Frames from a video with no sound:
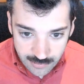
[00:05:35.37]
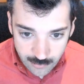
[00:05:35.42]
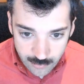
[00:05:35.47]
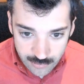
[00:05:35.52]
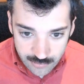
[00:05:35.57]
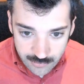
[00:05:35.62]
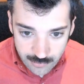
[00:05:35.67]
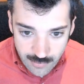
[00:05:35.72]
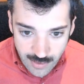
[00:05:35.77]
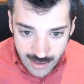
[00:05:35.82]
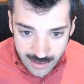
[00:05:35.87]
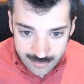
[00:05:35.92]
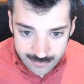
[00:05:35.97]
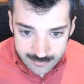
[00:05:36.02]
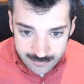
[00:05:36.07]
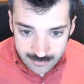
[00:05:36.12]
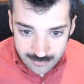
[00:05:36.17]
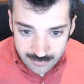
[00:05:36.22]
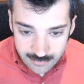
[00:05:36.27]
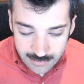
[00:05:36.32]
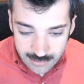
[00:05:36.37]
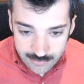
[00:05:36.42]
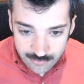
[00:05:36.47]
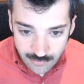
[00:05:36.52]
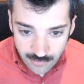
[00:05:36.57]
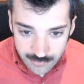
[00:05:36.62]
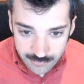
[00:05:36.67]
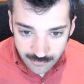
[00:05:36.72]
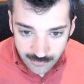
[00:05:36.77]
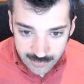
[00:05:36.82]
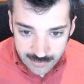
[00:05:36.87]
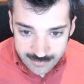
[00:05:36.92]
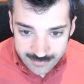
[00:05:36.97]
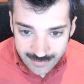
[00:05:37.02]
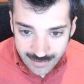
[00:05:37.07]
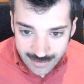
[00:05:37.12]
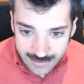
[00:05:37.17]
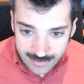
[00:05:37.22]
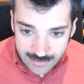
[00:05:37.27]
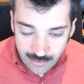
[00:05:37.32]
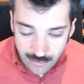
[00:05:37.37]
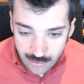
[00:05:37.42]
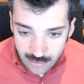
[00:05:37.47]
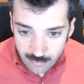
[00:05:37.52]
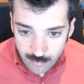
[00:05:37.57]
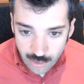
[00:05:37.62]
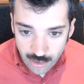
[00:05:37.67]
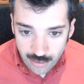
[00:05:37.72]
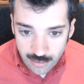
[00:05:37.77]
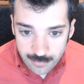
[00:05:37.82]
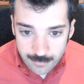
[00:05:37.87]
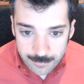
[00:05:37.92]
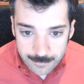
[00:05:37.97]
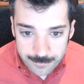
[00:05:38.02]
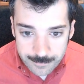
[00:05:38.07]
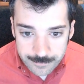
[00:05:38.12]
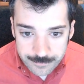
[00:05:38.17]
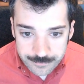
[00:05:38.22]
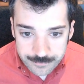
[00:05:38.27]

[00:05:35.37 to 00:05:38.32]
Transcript: they would do that each of those things at a harbor.